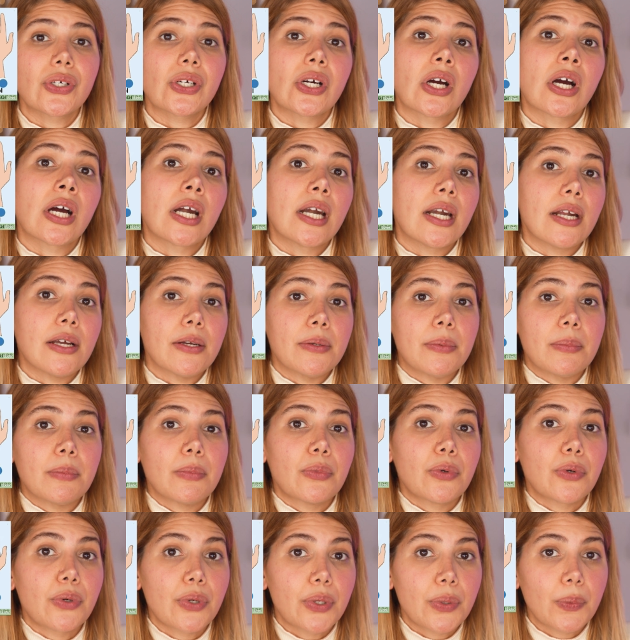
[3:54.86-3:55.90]
are a
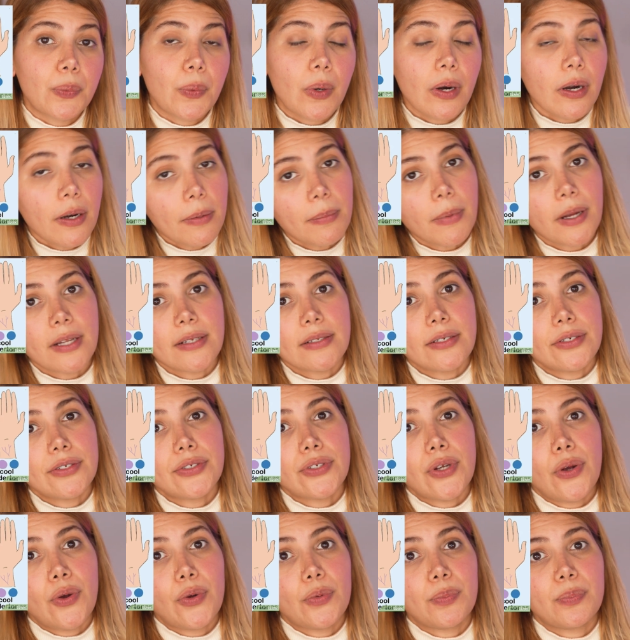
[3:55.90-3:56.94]
more warm
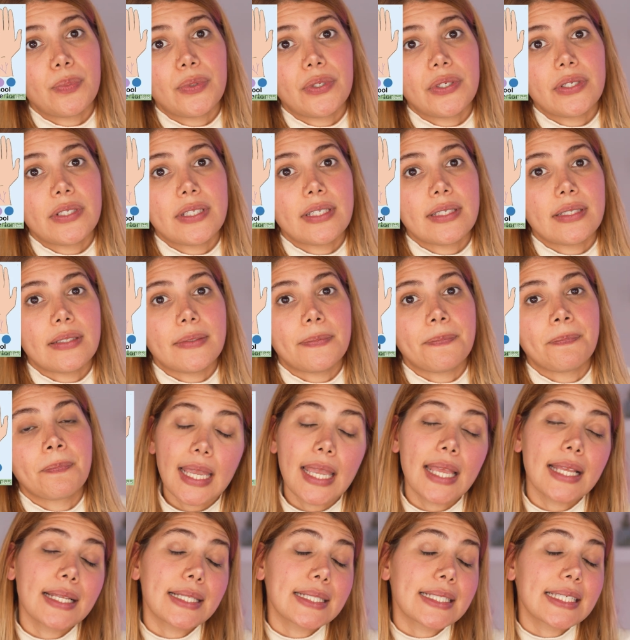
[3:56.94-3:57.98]
undertone person.
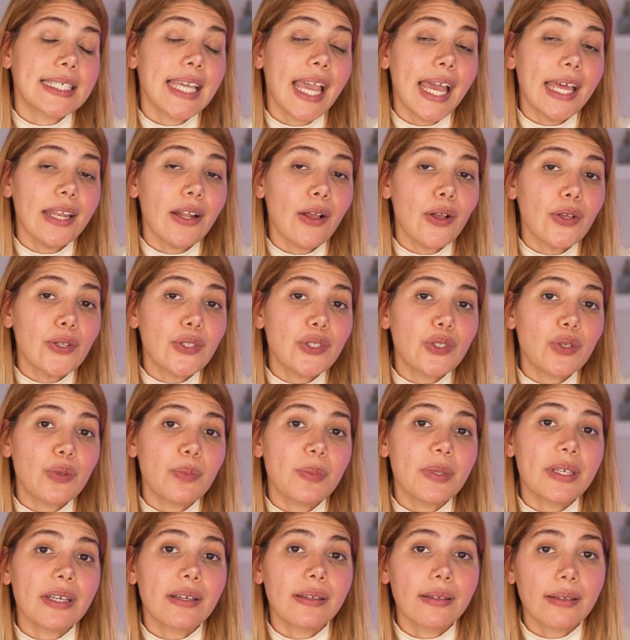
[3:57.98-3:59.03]
It can also
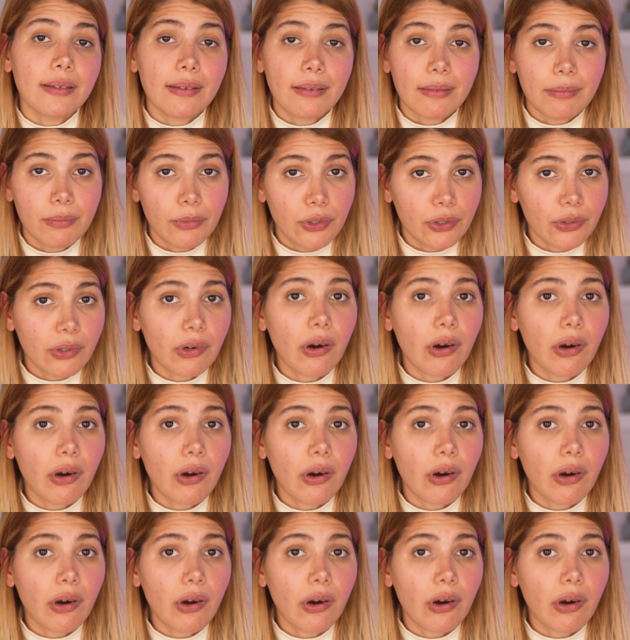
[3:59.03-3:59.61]
be a little more